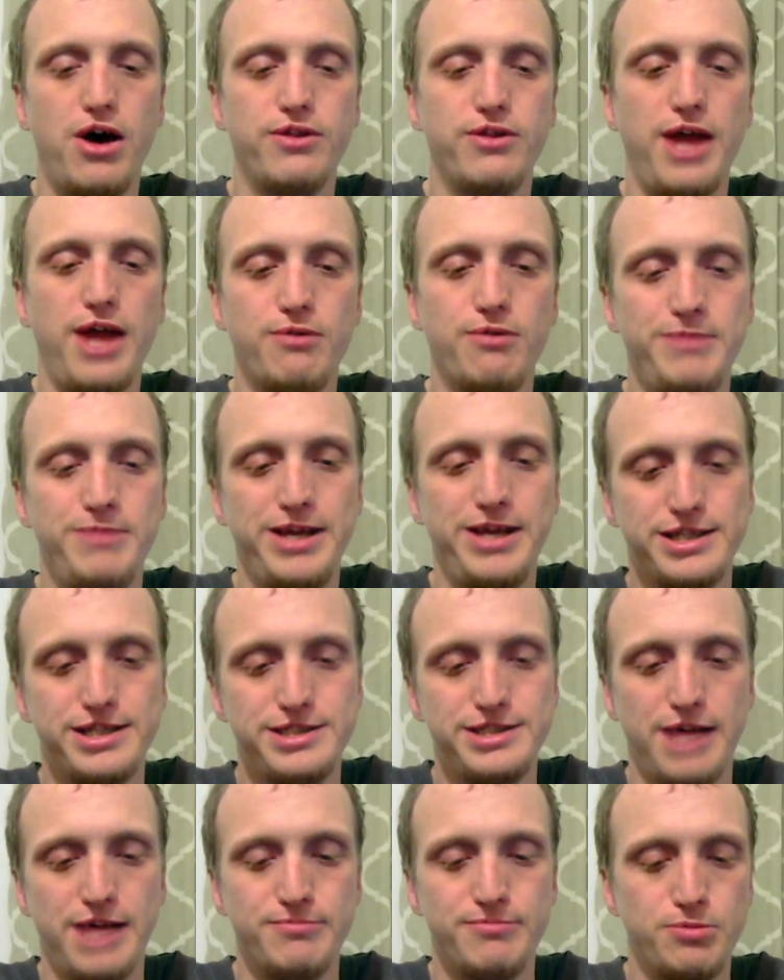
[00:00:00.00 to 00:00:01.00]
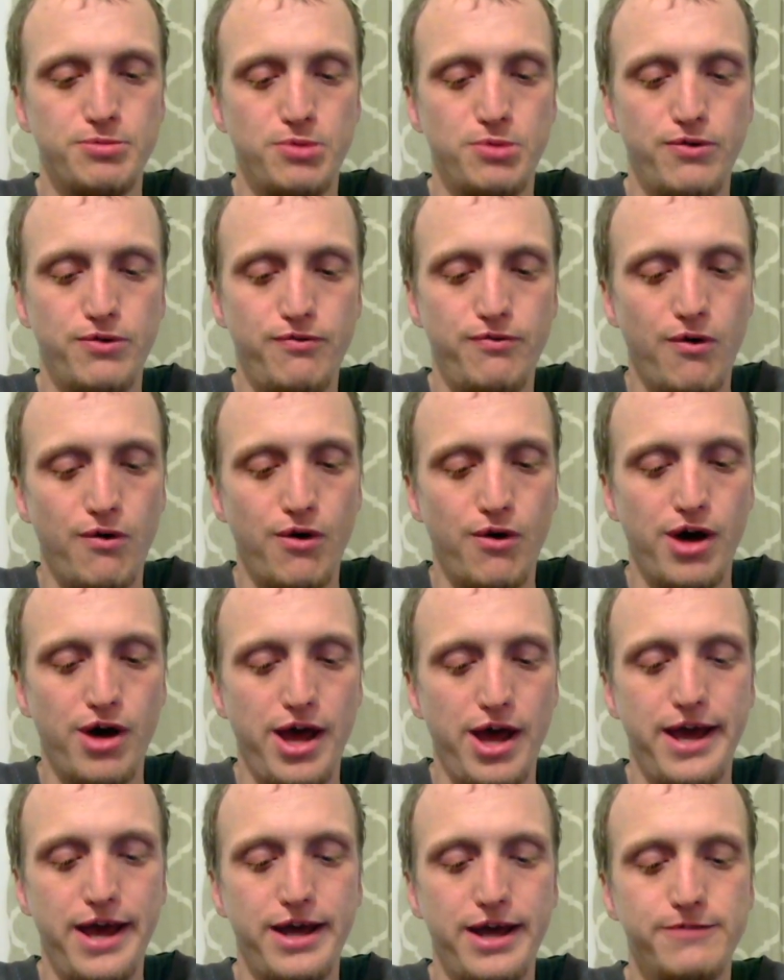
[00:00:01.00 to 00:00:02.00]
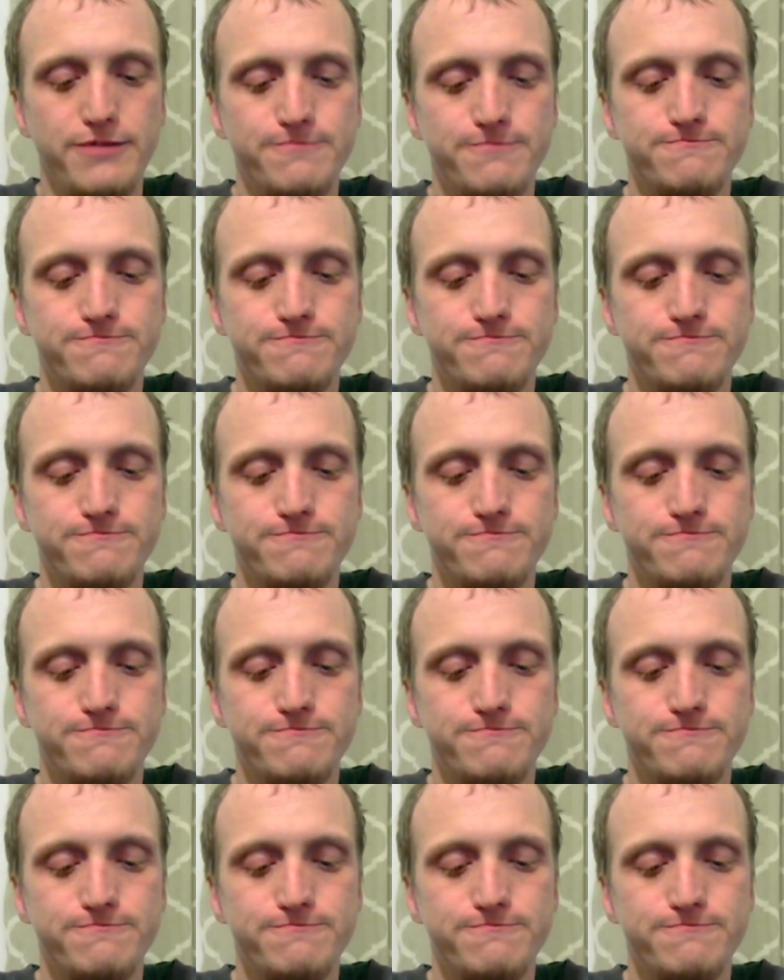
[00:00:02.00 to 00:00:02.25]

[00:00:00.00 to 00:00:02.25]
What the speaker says: That would be acceptable for a